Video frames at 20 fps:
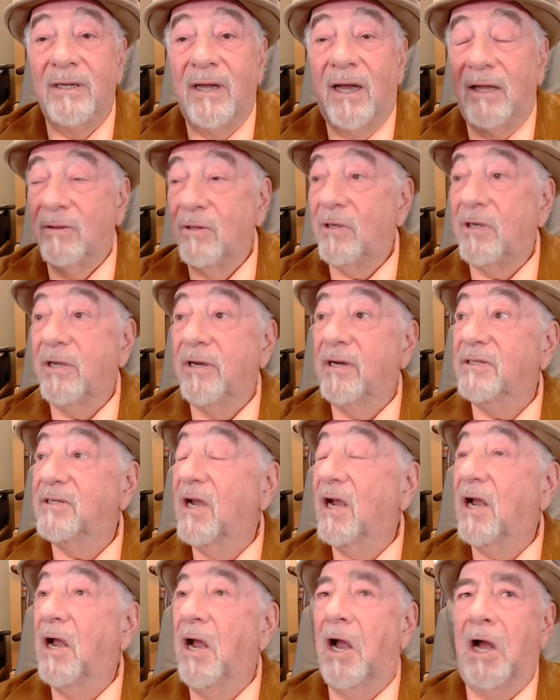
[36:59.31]
I look at it as a
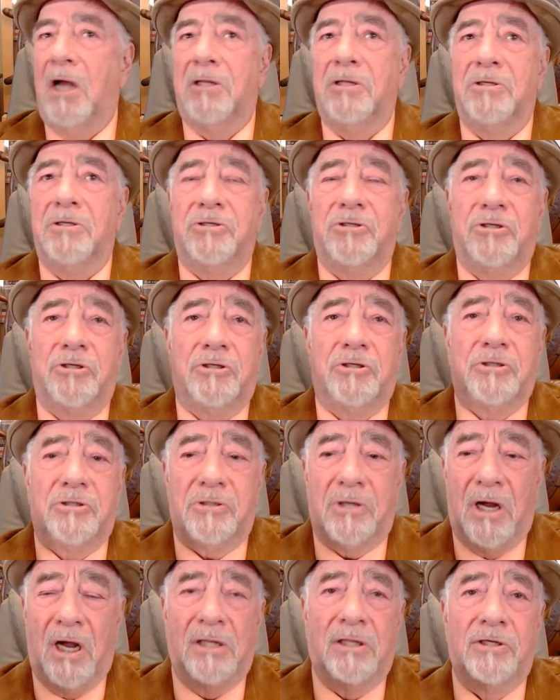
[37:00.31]
college,
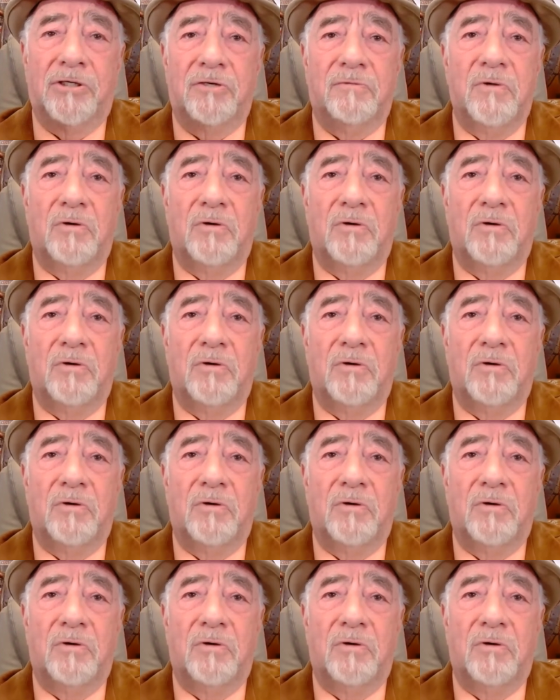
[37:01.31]
College of